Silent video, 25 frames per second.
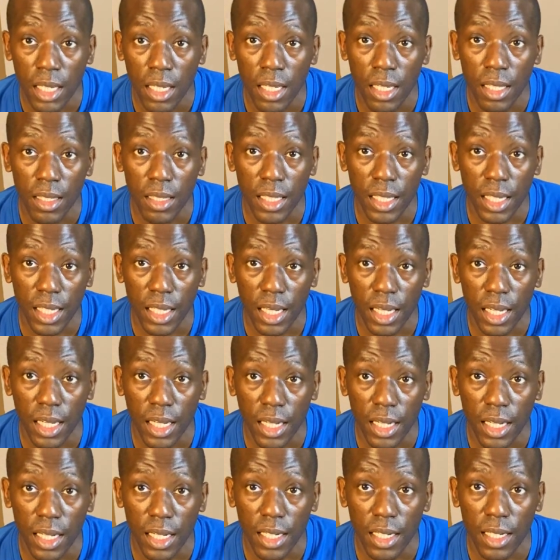
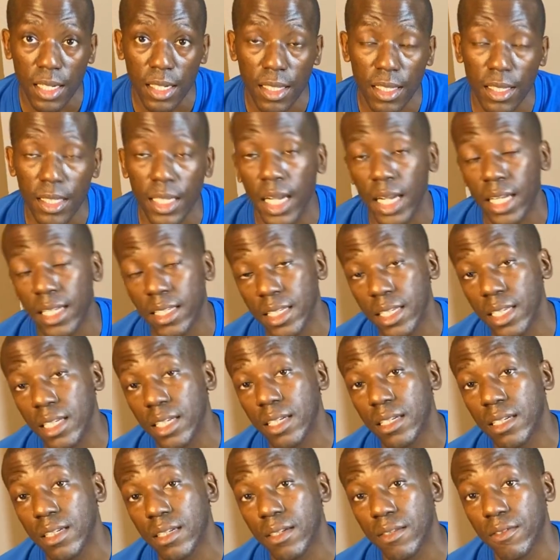The
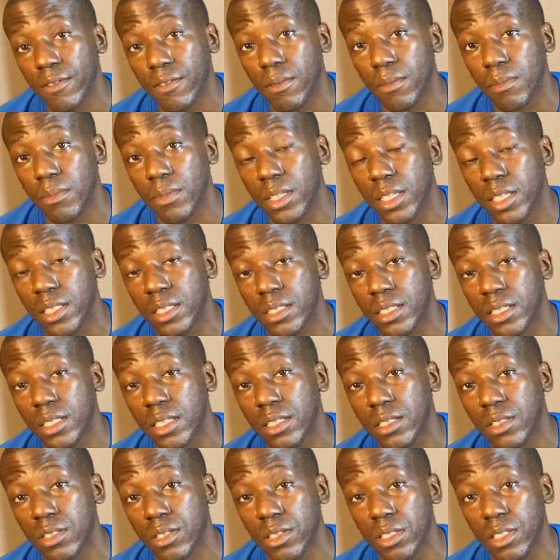idea from
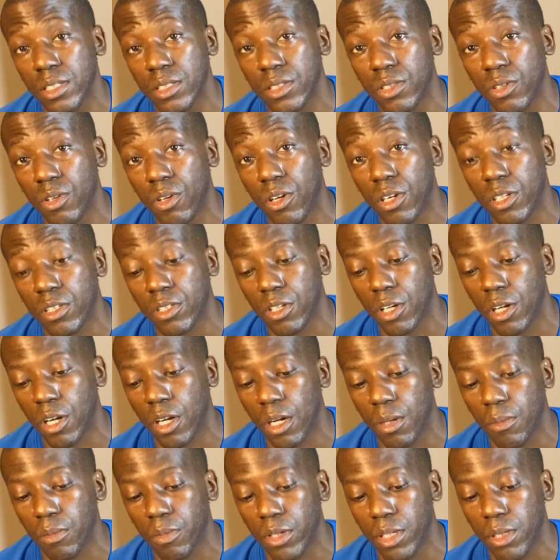these talks are
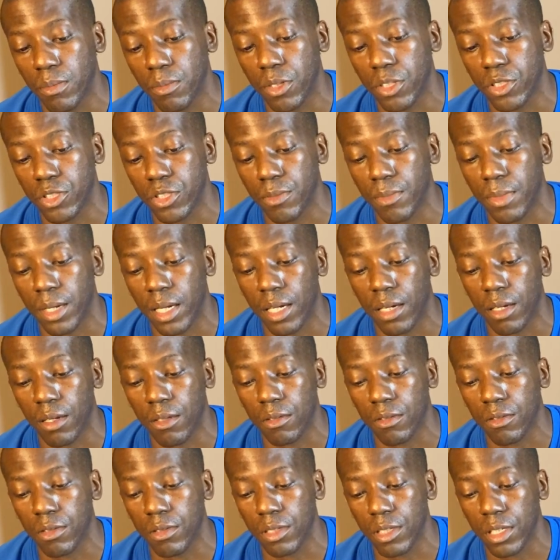pretty much about
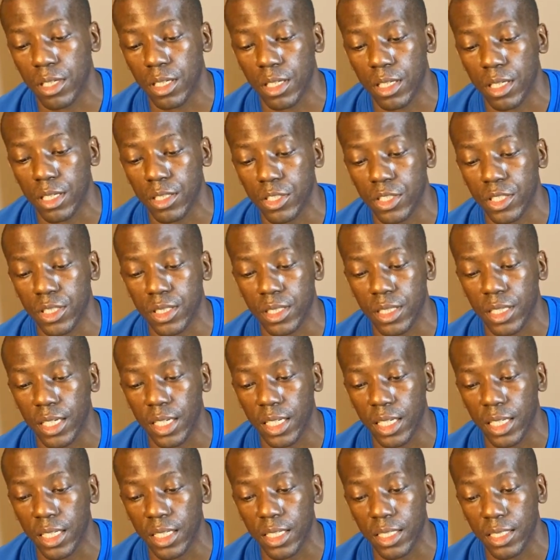just
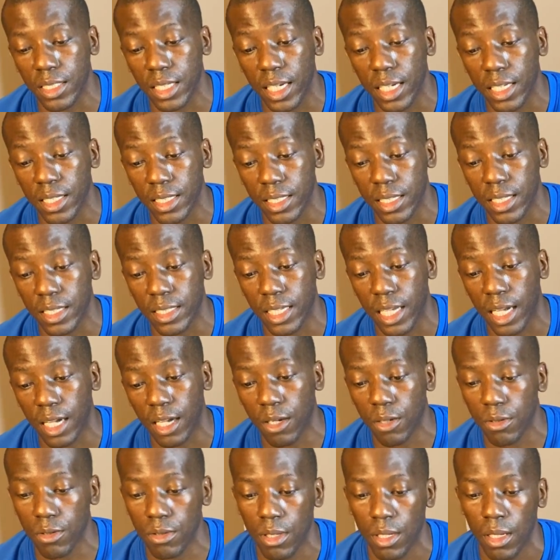getting these ideas
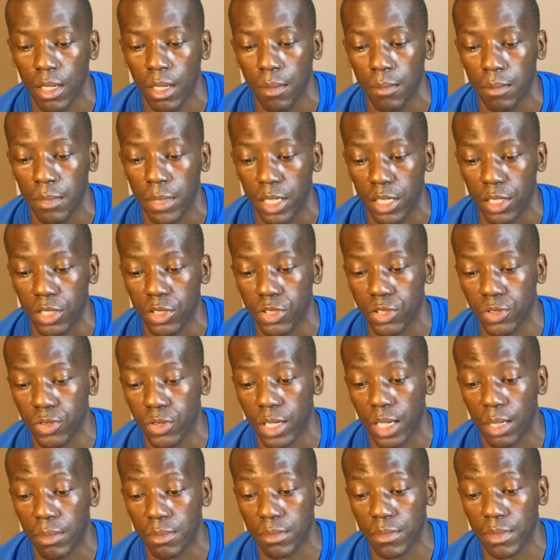out, making sure
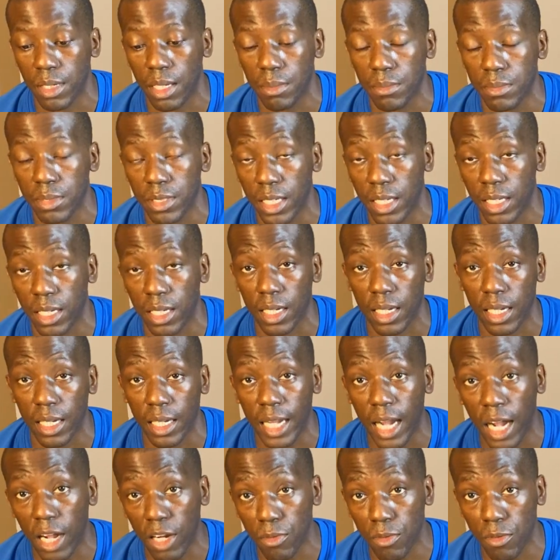I'm staying
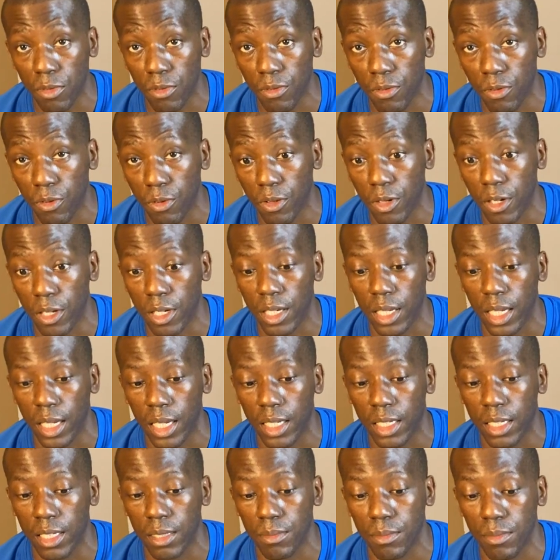accountable for it, and
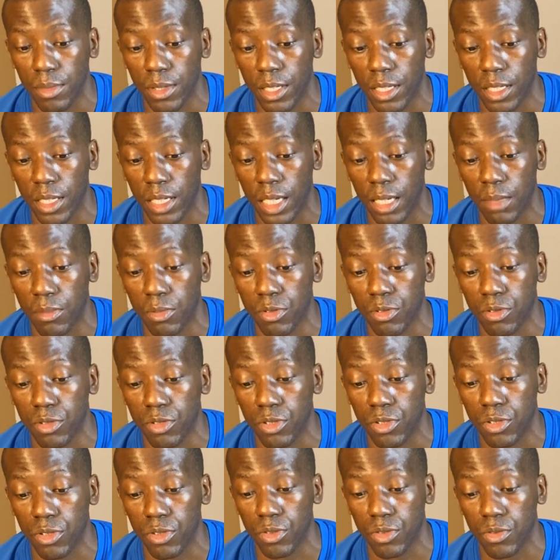then being able
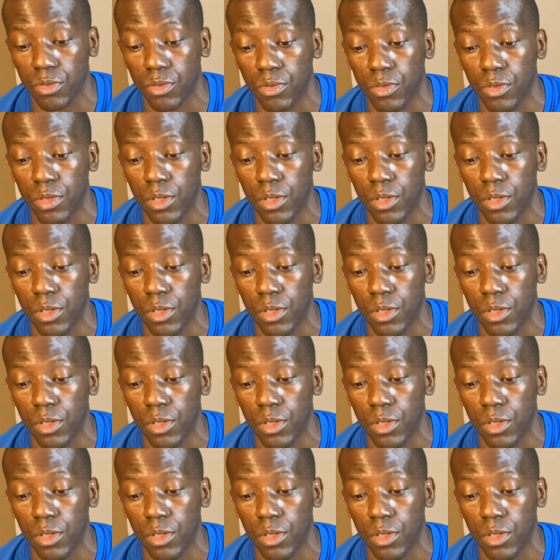to